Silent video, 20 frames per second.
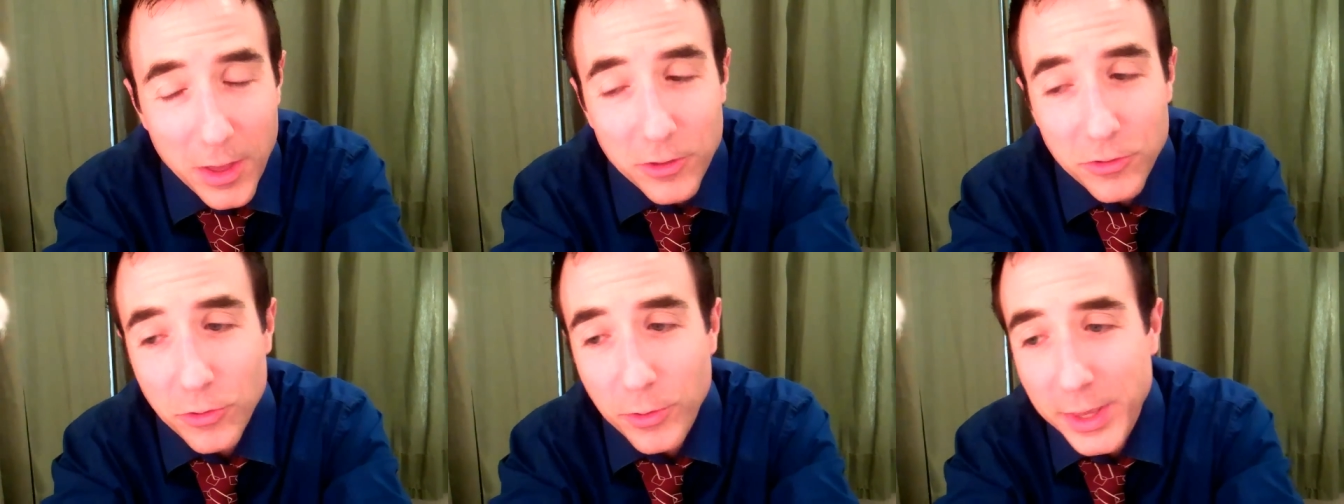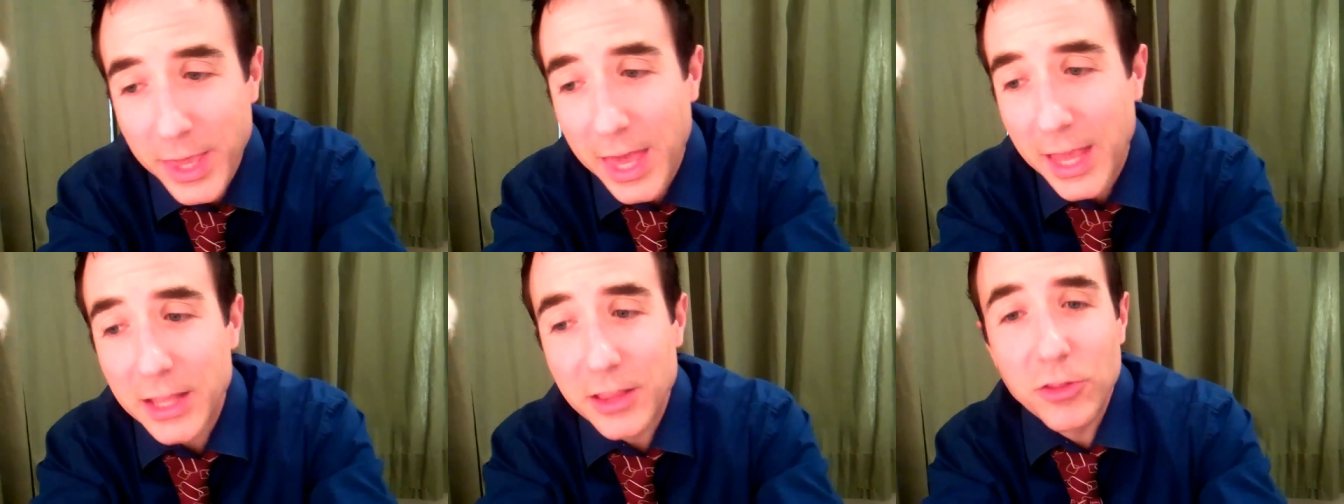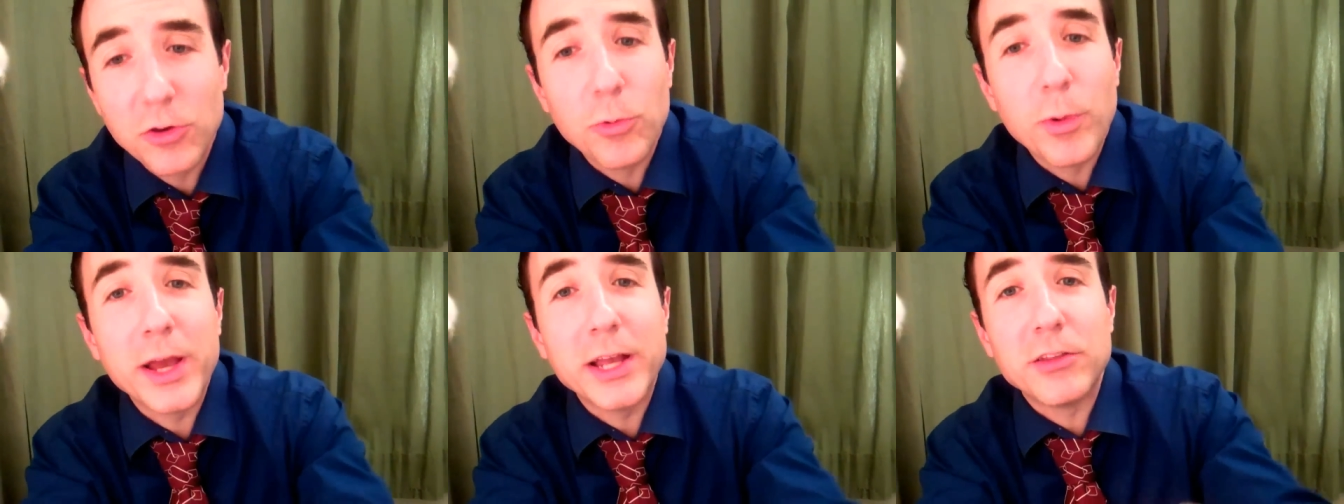So again,
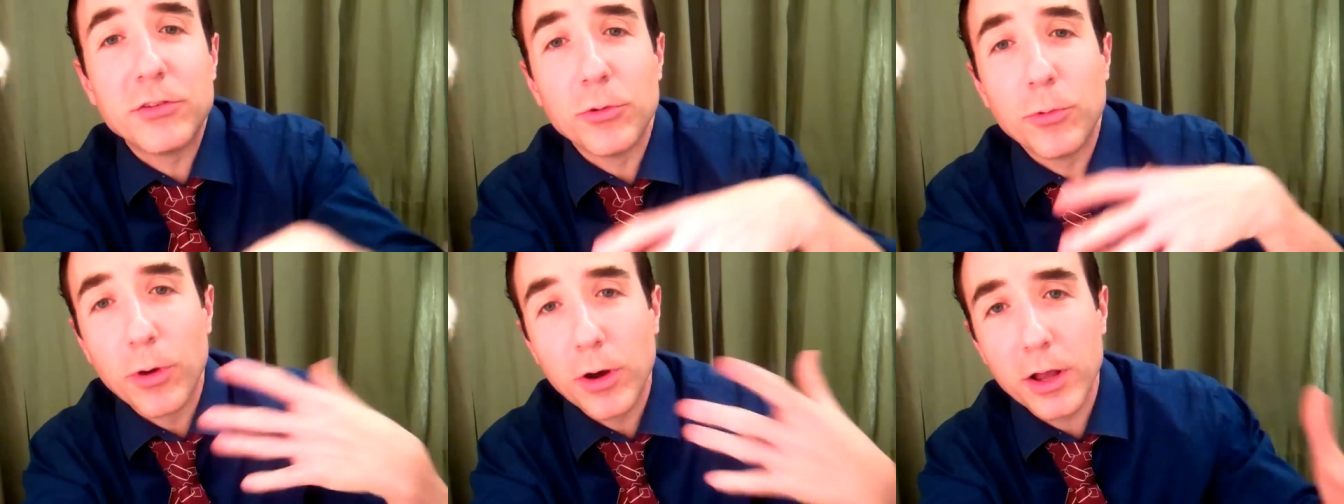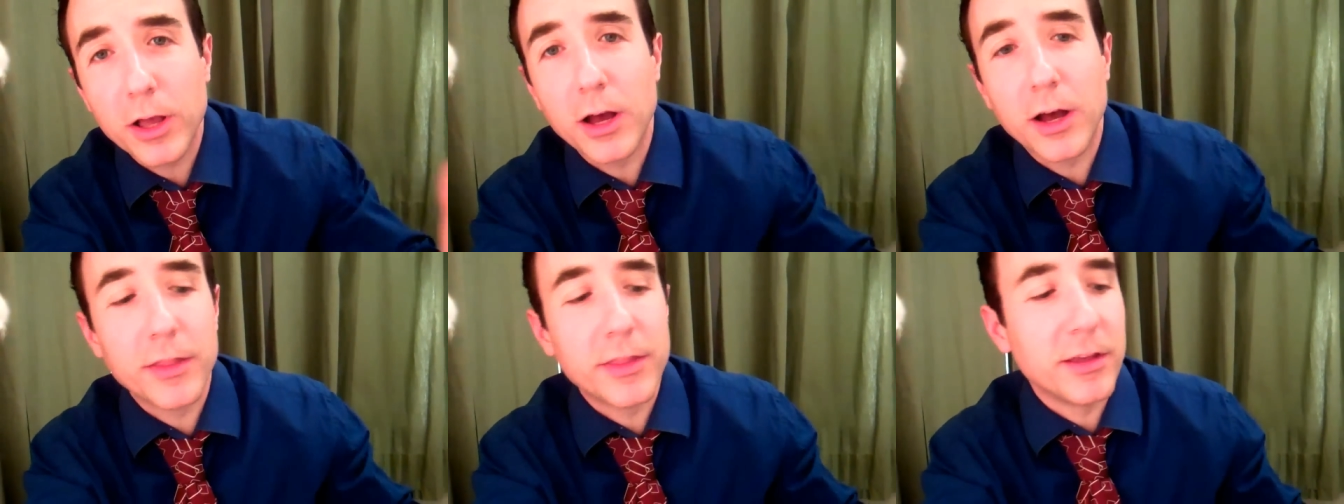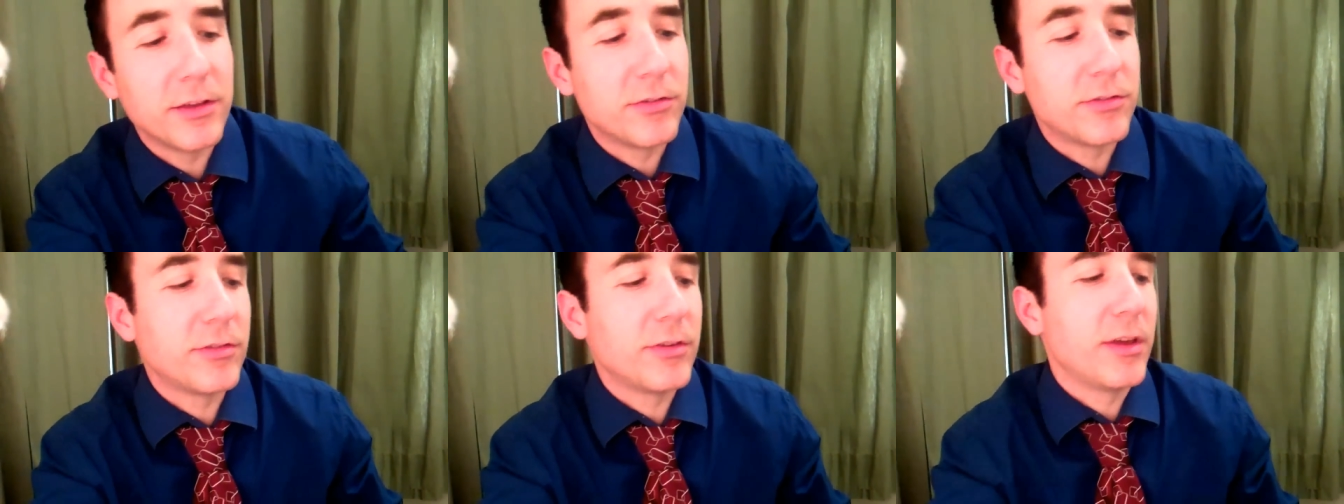the way to work on
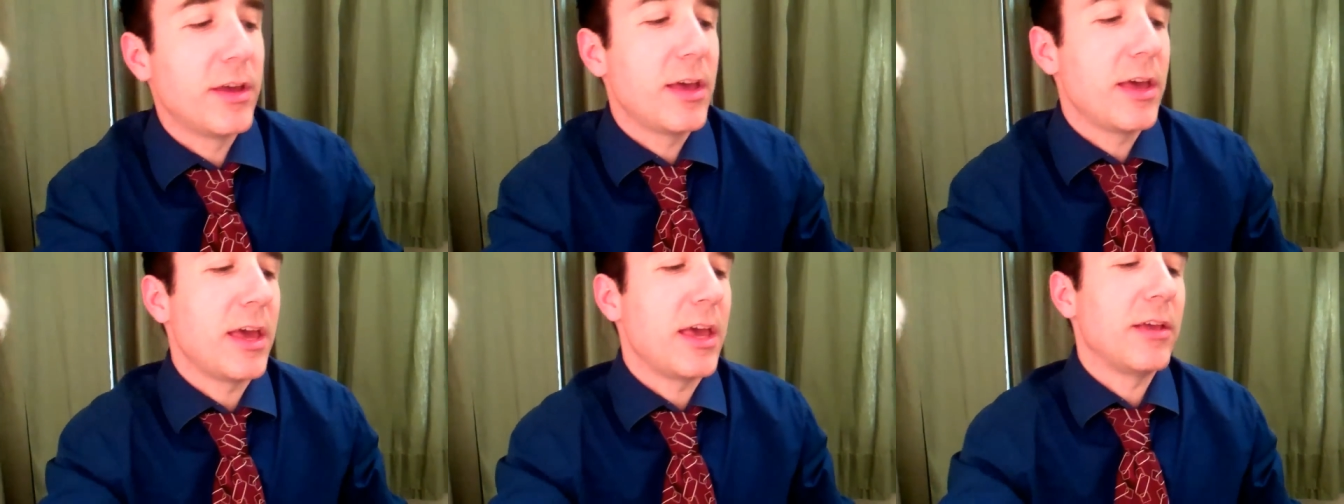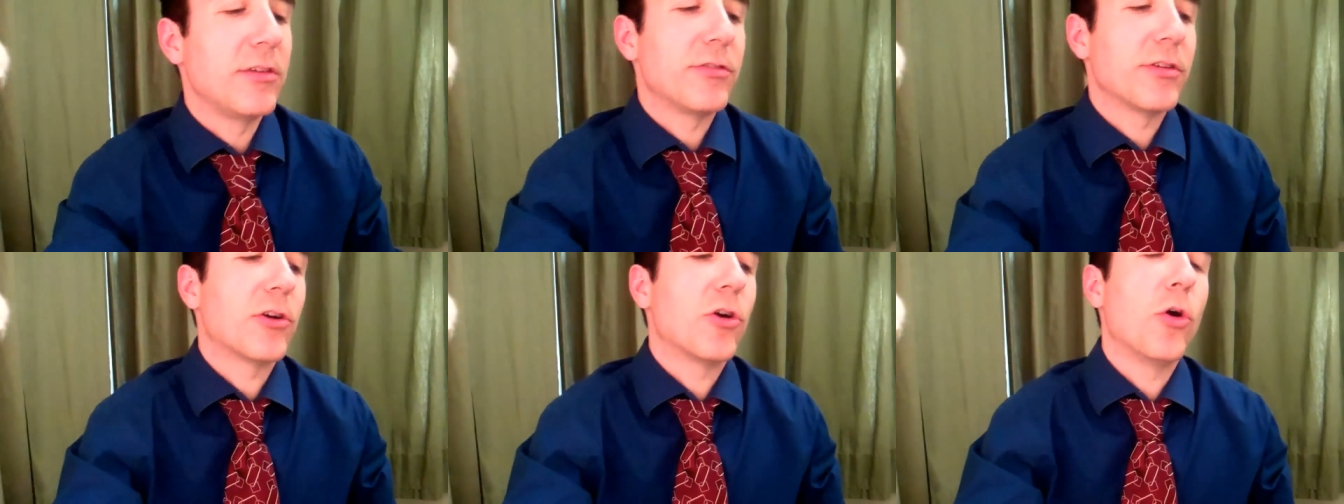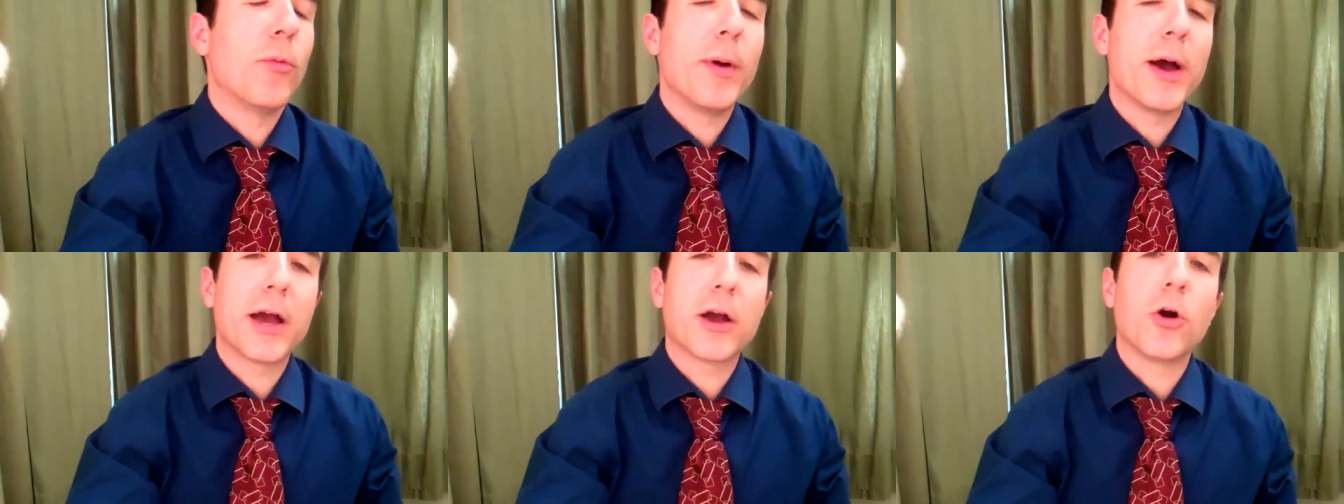this is to
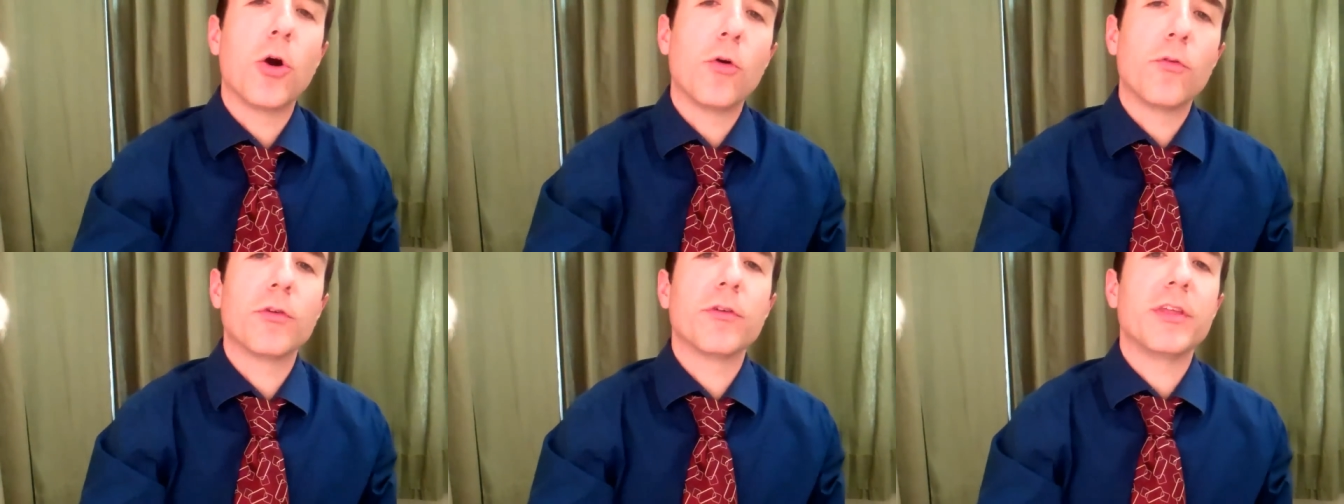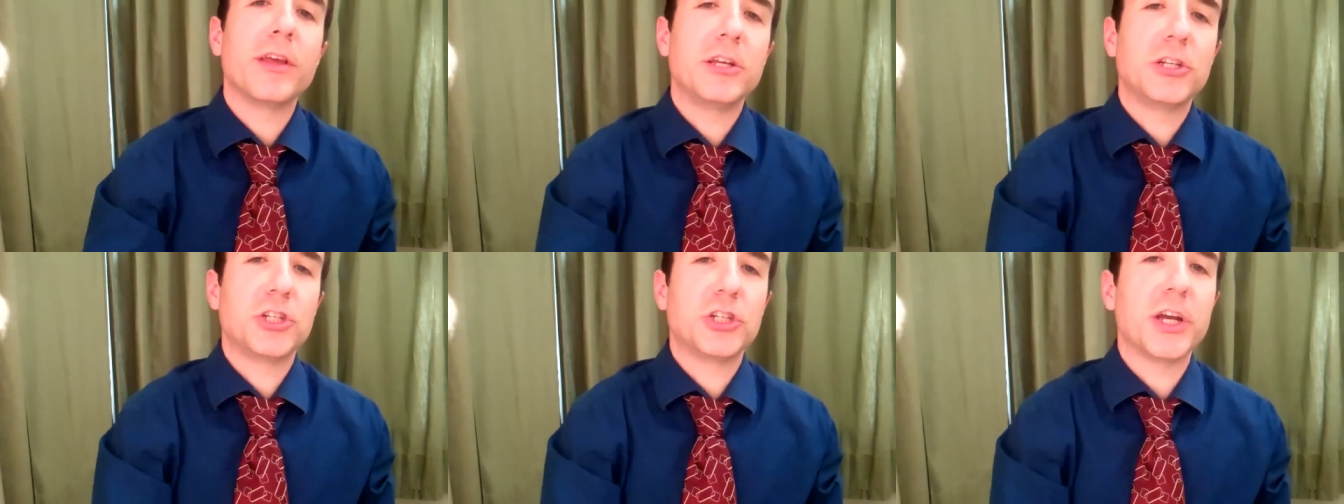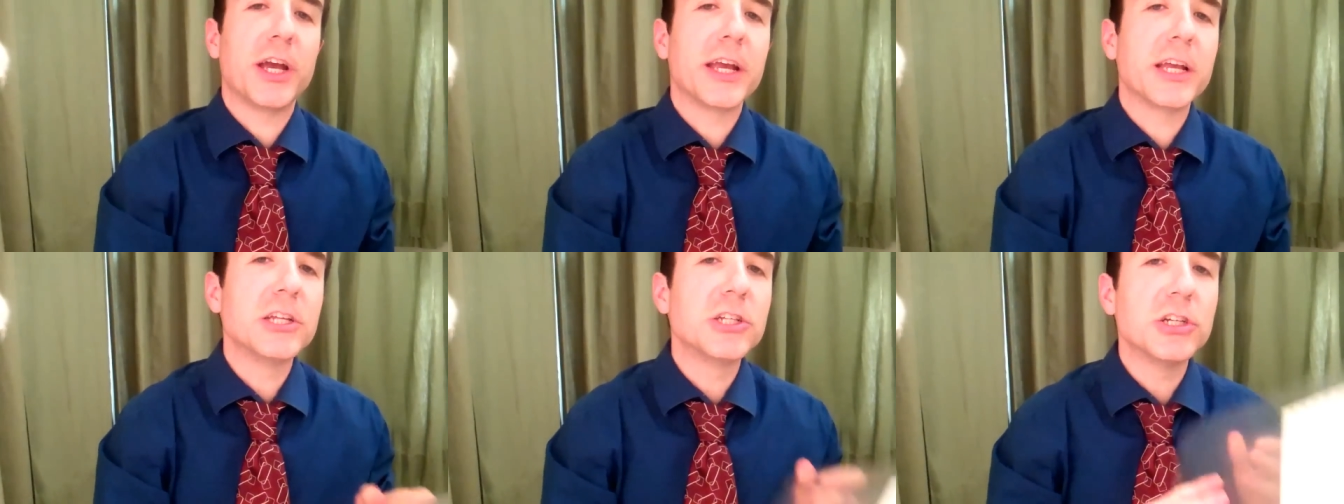go back over these
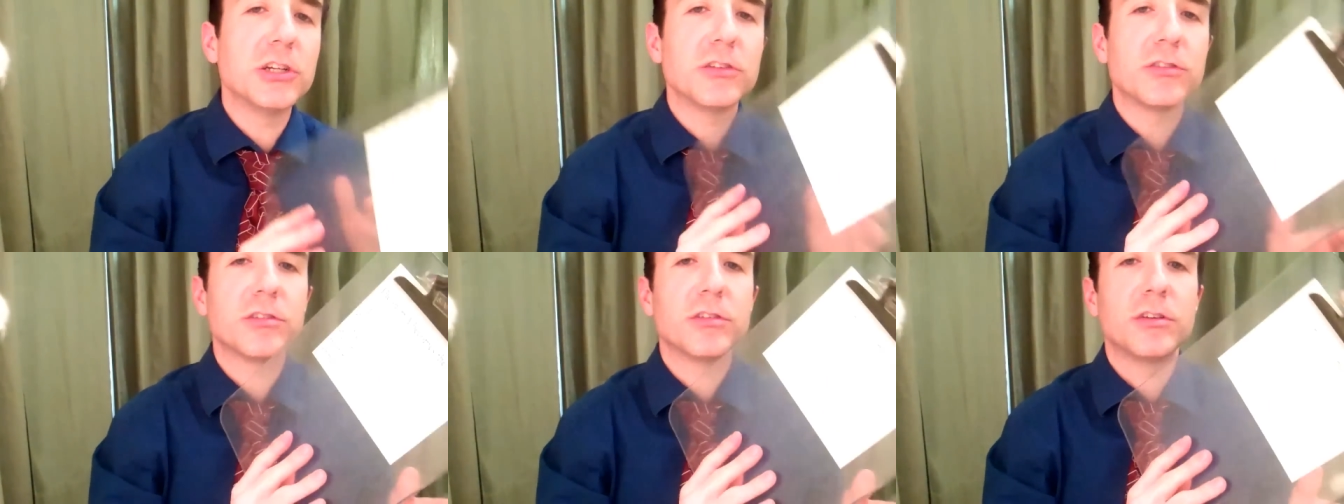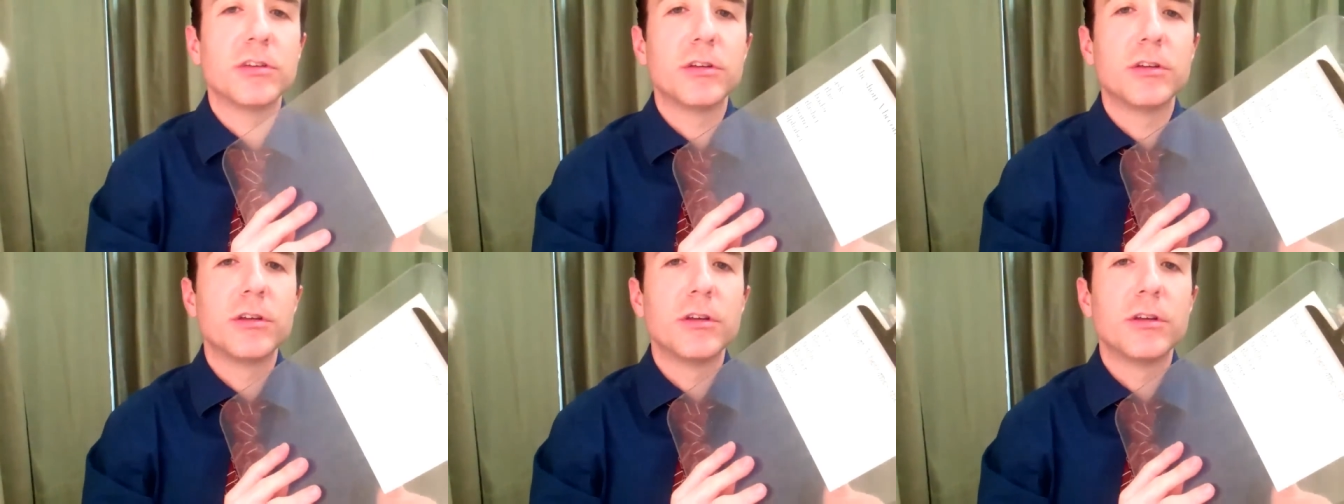changes,